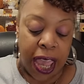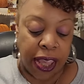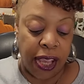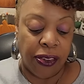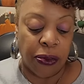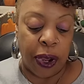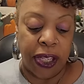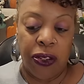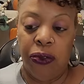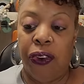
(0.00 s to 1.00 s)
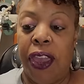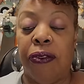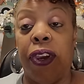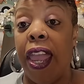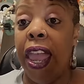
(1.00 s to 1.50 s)
And these are my two
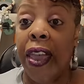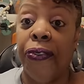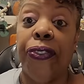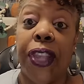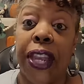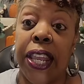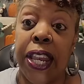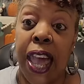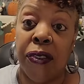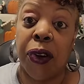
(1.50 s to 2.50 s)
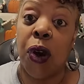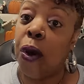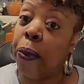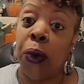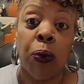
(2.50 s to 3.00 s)
favorite if they didn't have a
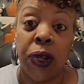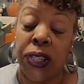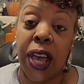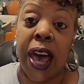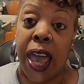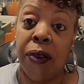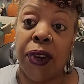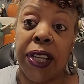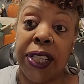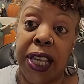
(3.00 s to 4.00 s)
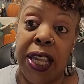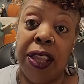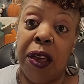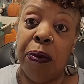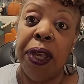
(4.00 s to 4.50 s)
caramel, which I have not seen
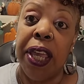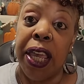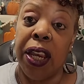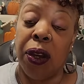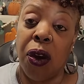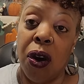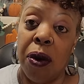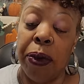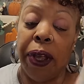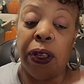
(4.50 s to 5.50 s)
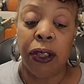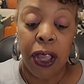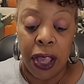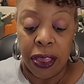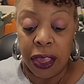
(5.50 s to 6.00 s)
them in a caramel.
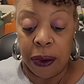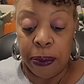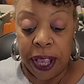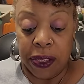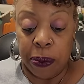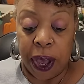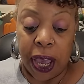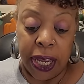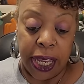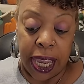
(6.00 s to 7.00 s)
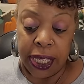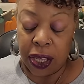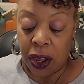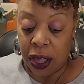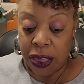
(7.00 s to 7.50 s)
The Best Buy
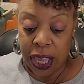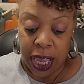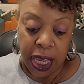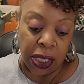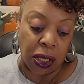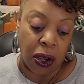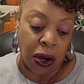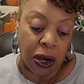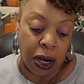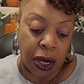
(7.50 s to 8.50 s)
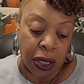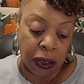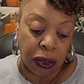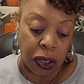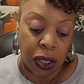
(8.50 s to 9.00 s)
dates on these
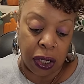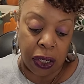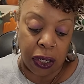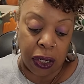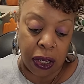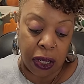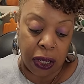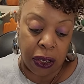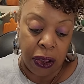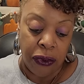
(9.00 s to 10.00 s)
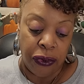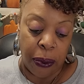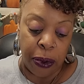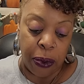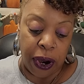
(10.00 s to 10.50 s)
are da, da, da,
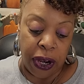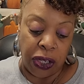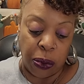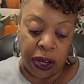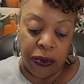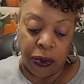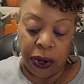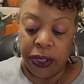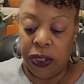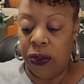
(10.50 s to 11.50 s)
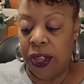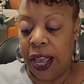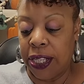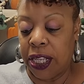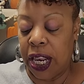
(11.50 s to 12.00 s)
February 24th,
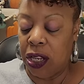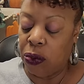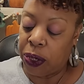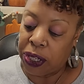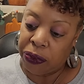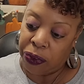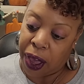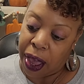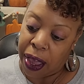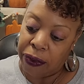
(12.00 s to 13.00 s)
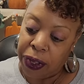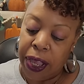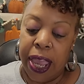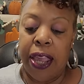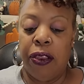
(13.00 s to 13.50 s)
2025,
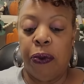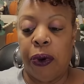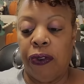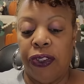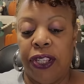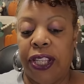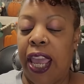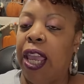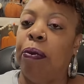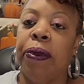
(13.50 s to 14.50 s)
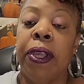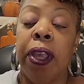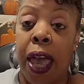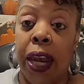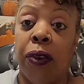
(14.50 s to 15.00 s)
and they're both the same.
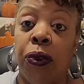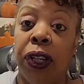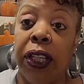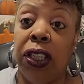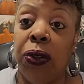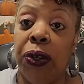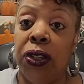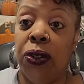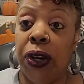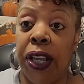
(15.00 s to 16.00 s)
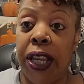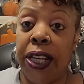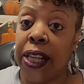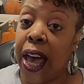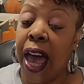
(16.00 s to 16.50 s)
And I really do enjoy
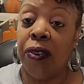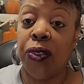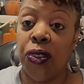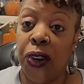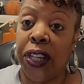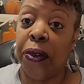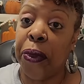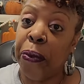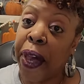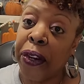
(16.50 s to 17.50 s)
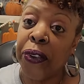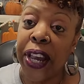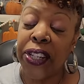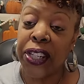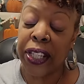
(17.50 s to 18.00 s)
these. I have to drink them in
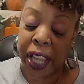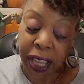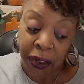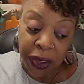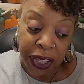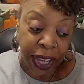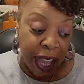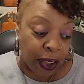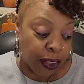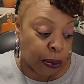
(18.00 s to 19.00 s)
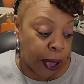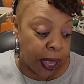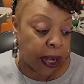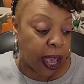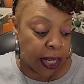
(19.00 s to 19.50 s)
moderation like everything else,
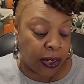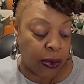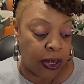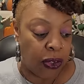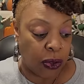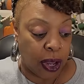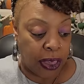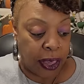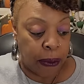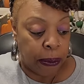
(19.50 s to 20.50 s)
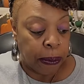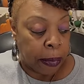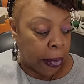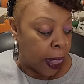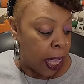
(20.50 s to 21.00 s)
but I do enjoy them
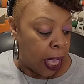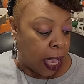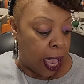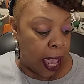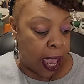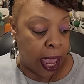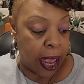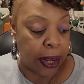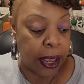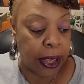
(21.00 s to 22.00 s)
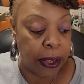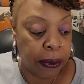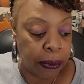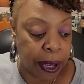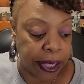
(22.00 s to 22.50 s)
and
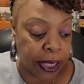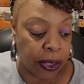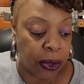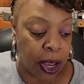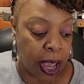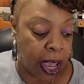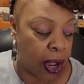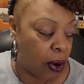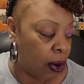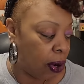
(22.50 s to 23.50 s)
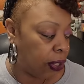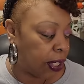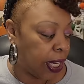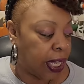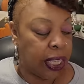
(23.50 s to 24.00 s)
my sister and I are
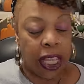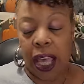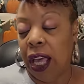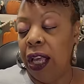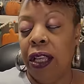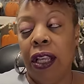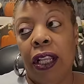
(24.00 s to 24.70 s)
digging the